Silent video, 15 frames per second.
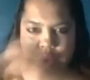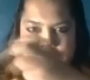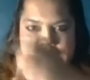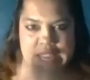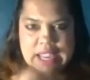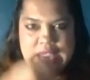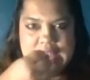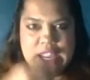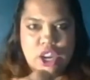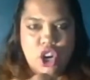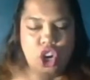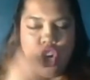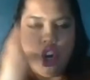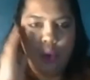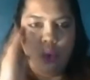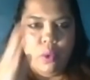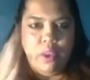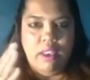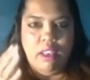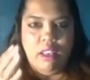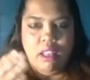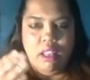And I know
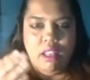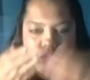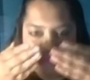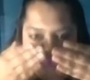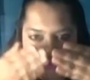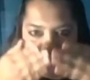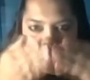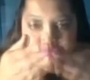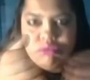that for my friends